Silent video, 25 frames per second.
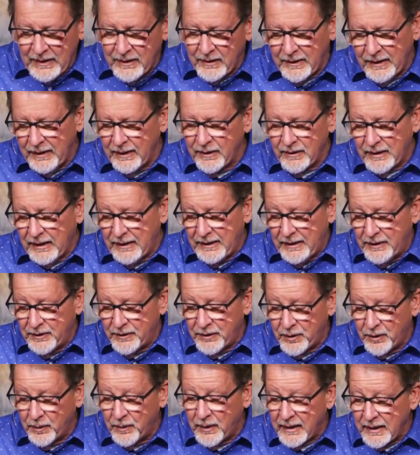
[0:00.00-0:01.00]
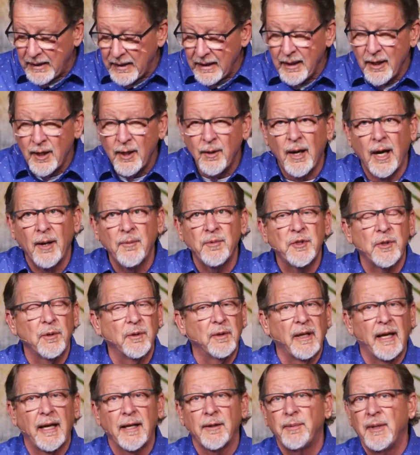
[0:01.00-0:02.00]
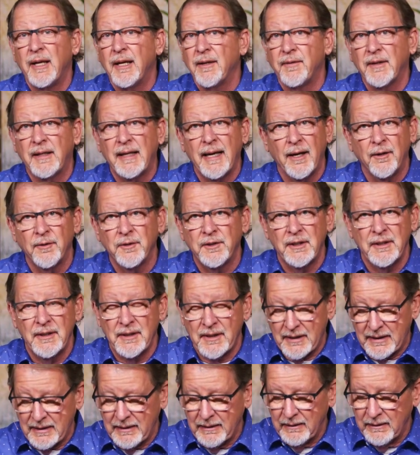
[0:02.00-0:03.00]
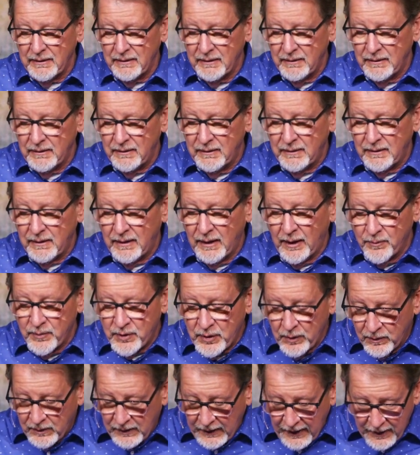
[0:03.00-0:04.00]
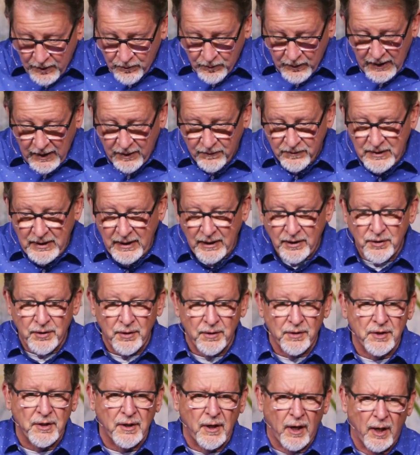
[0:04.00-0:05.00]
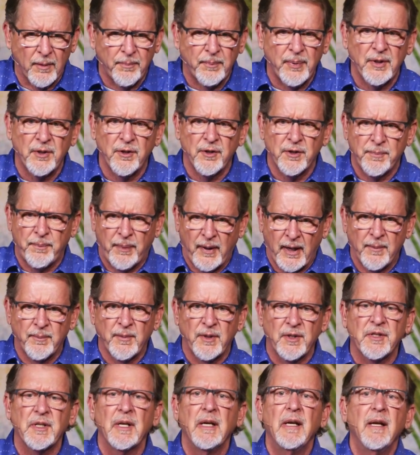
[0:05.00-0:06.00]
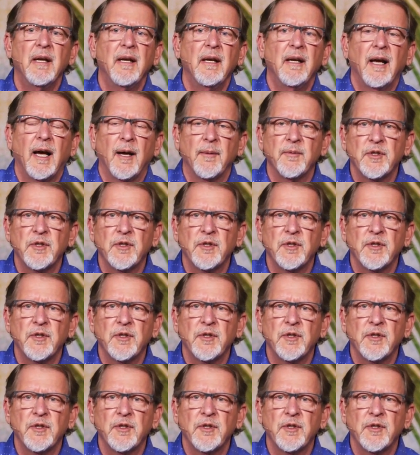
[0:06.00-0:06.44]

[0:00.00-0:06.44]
they didn't do it. I'm so glad we have accountants. I'm so glad we have teachers, carpenters, plumbers. I'm